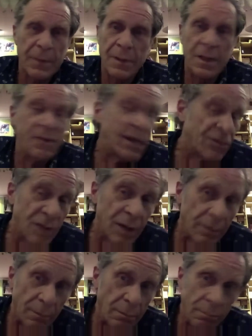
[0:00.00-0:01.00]
And that's
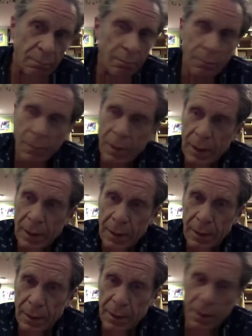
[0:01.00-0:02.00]
it.
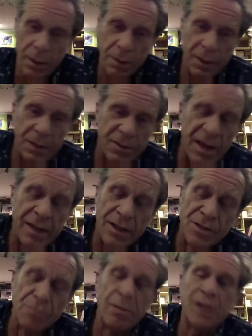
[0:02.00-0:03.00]
You know, they take
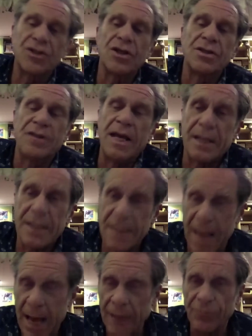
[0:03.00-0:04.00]
as much as they can
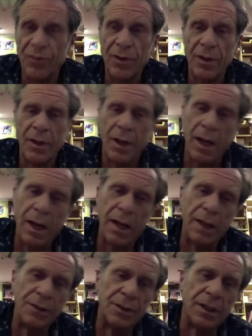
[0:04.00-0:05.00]
get,
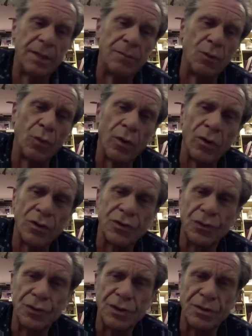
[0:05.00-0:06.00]
and we're all
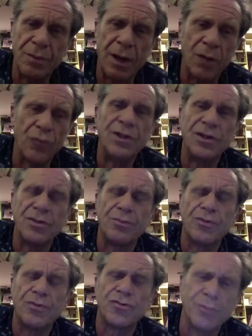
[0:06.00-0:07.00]
told it's about
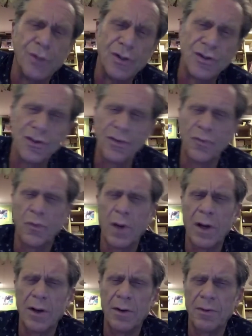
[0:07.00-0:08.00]
redistribution of
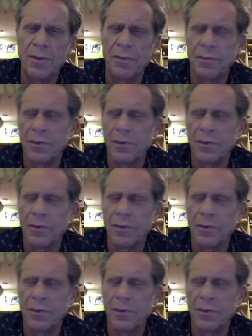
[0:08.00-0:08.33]
wealth.